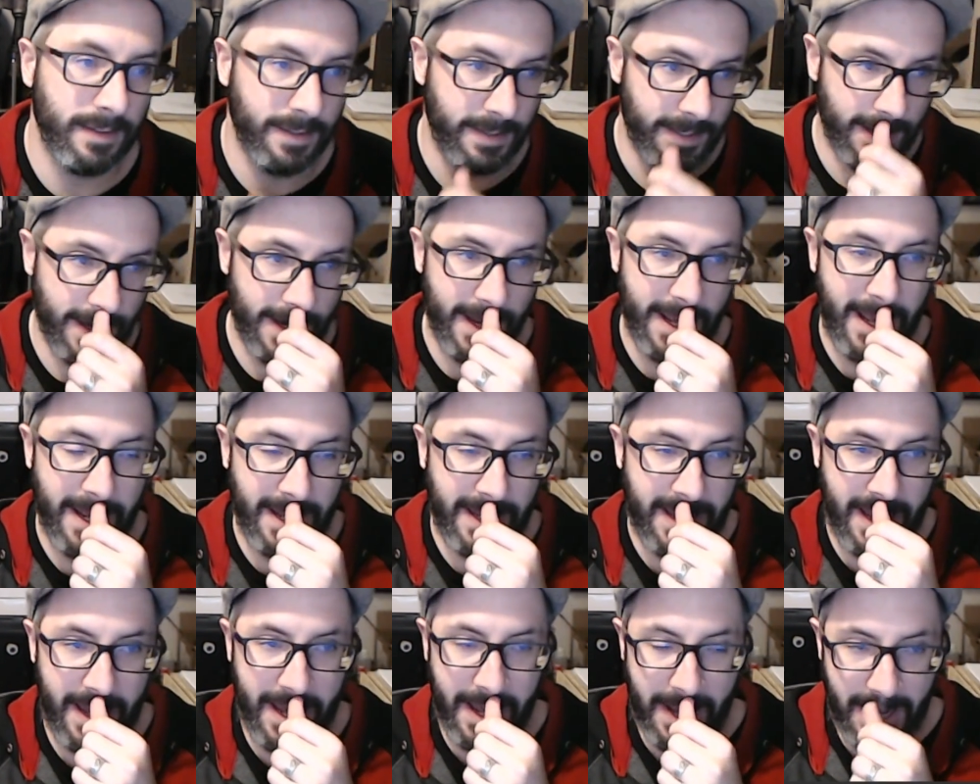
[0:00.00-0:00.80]

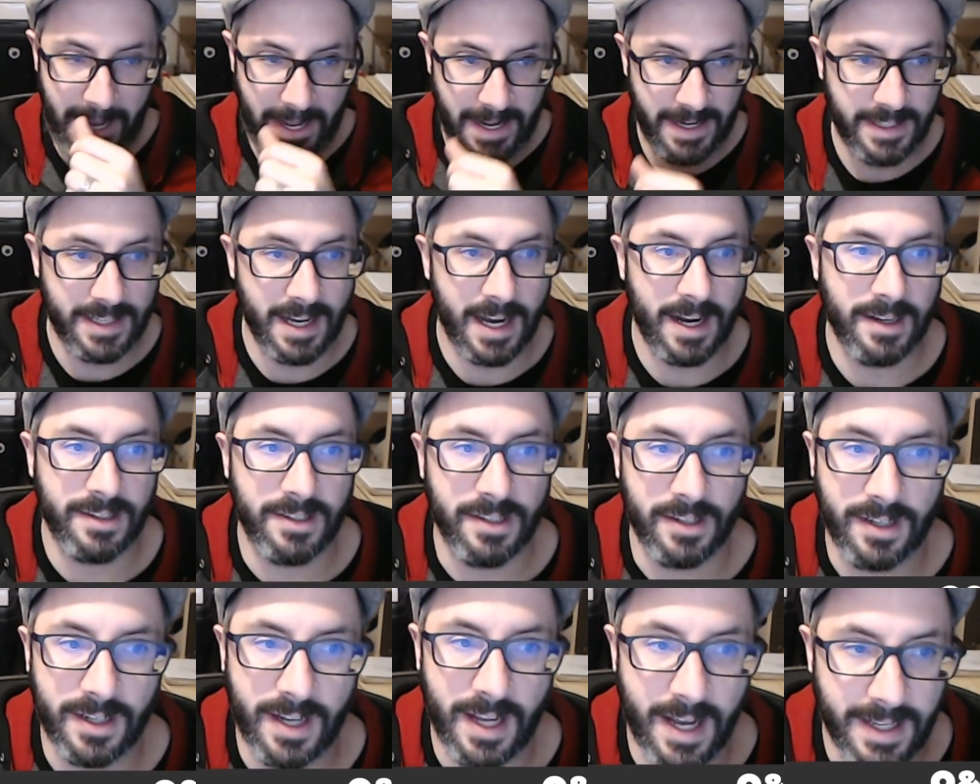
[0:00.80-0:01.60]
aka
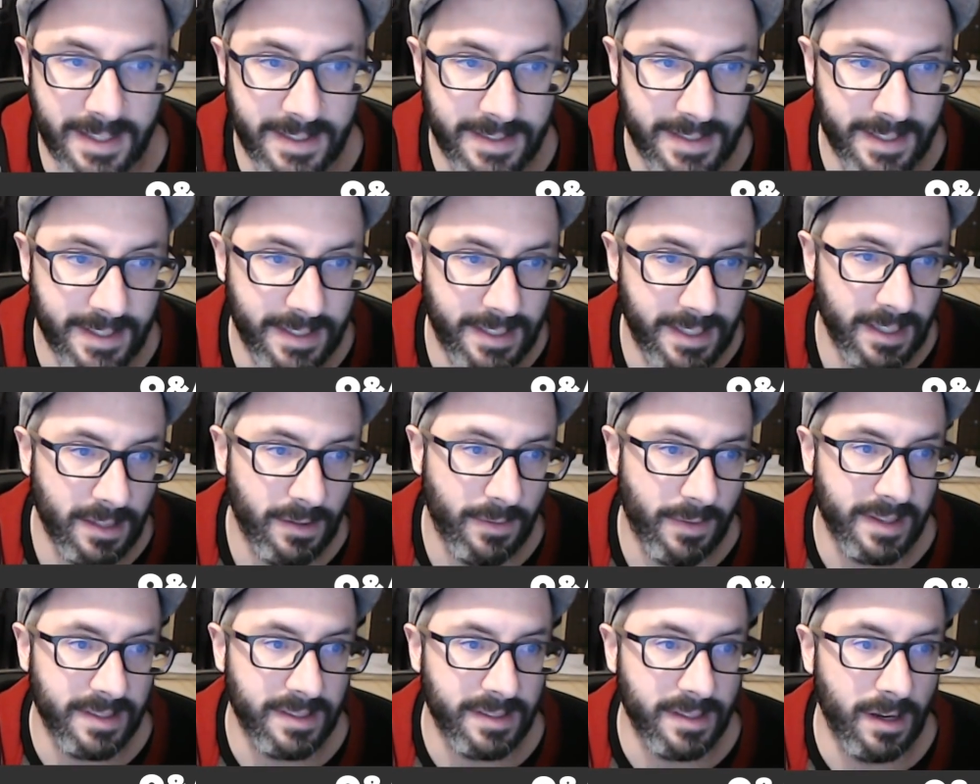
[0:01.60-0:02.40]
Dr. Constantine,
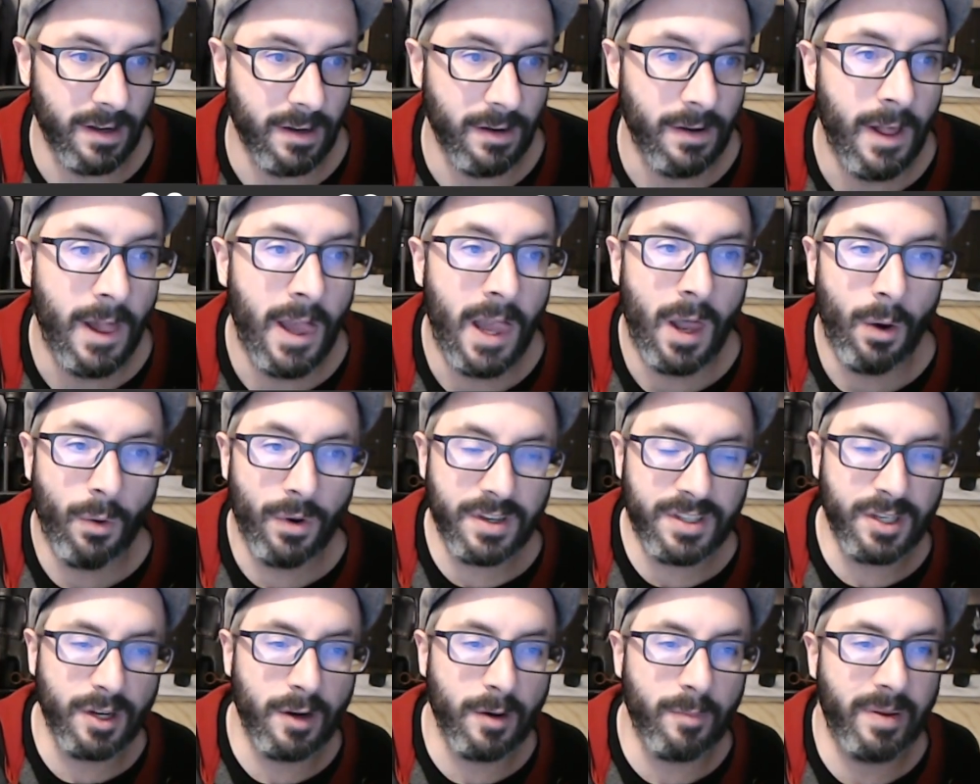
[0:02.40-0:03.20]
wants to know,
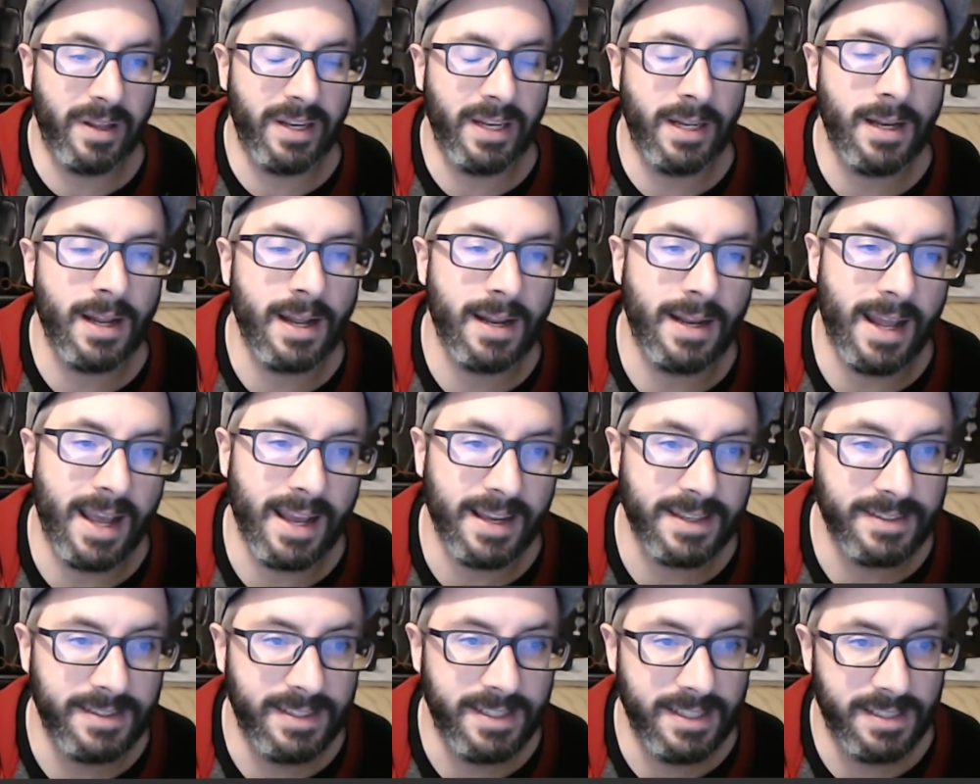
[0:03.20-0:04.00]
what's your opinion on
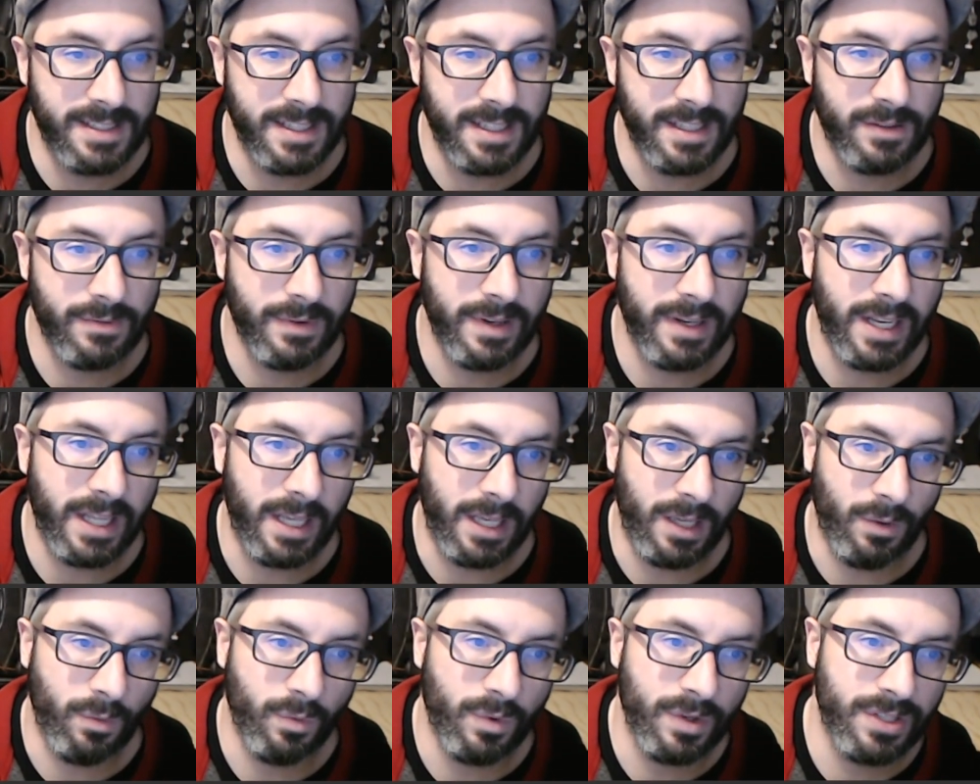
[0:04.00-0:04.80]
XTC
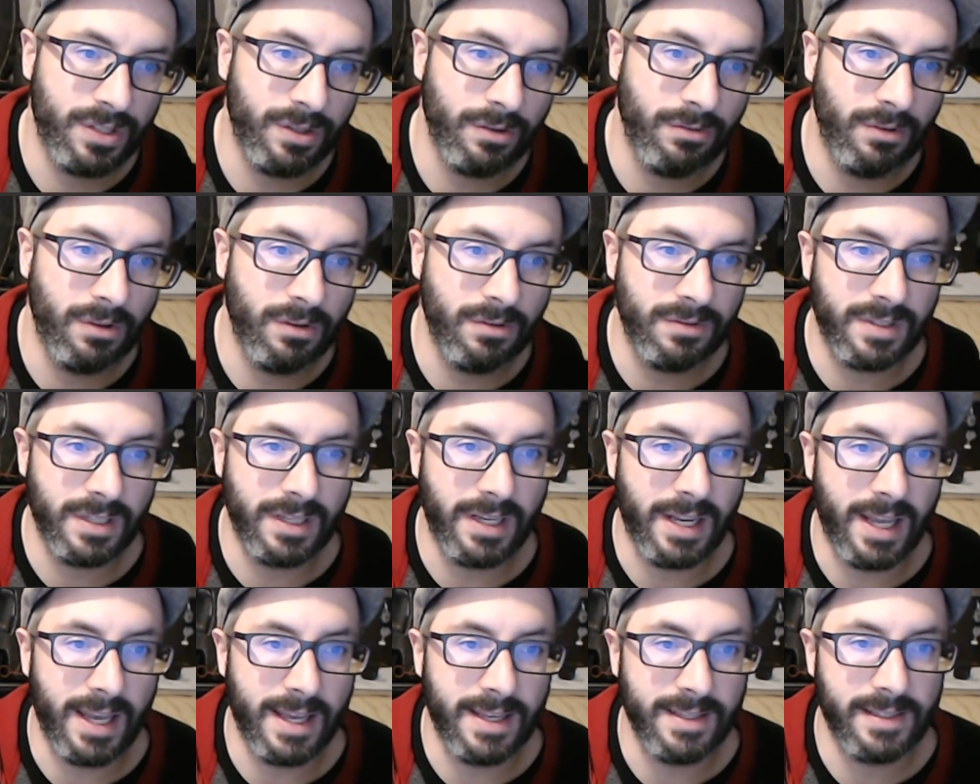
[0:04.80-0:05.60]
3D? Would you use it
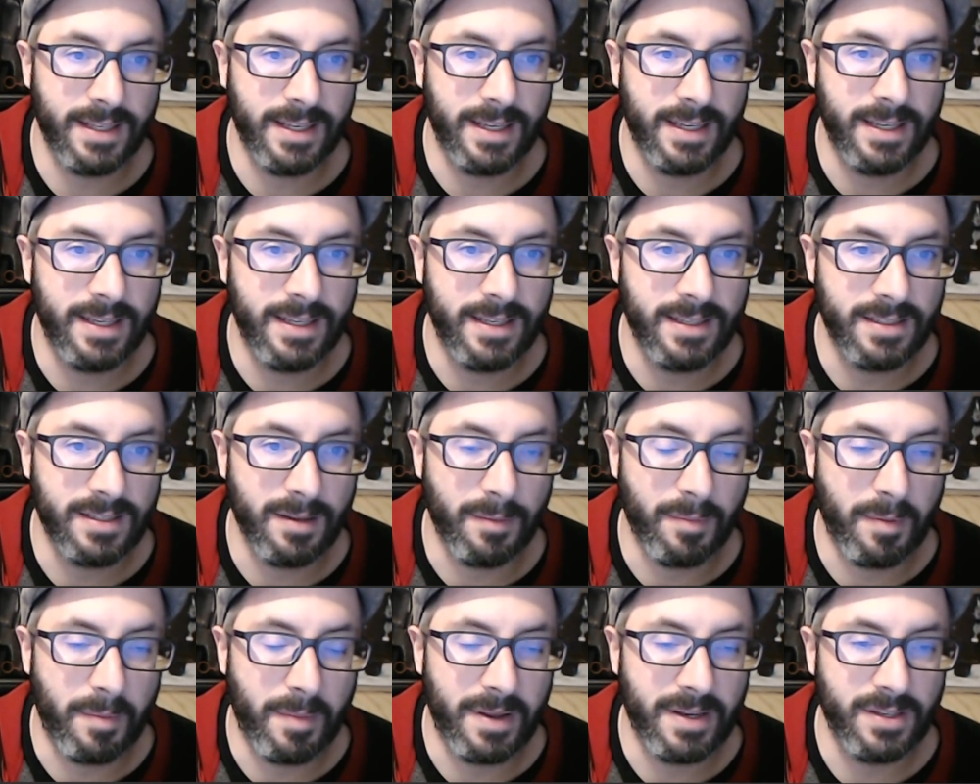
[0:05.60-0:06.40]
as a
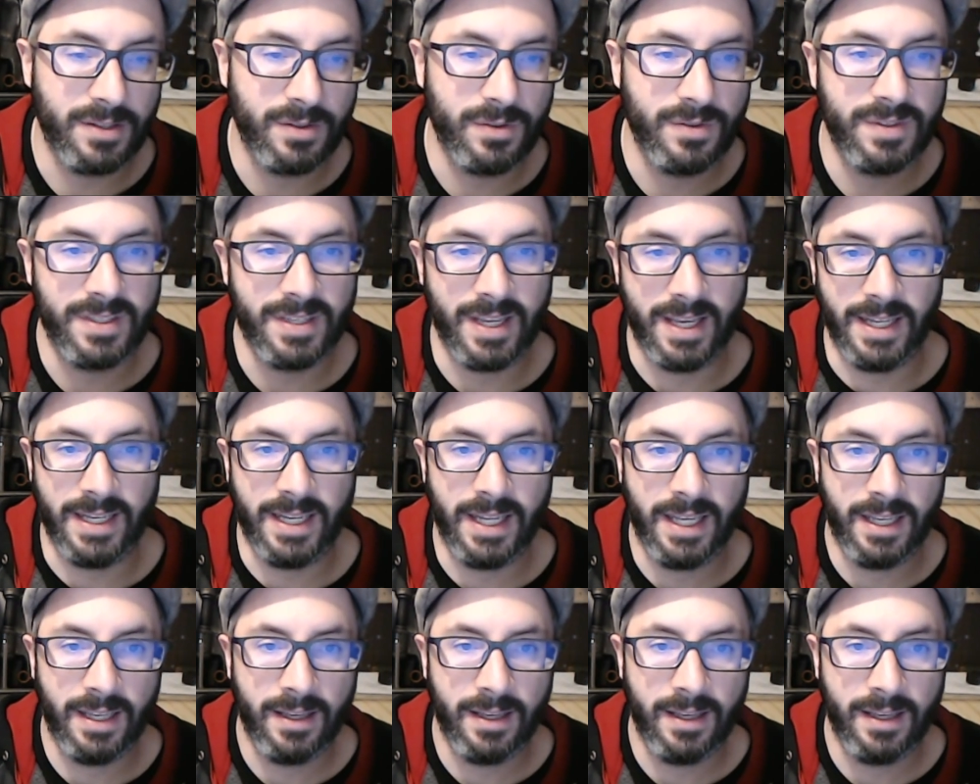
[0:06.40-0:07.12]
supplement to sanding?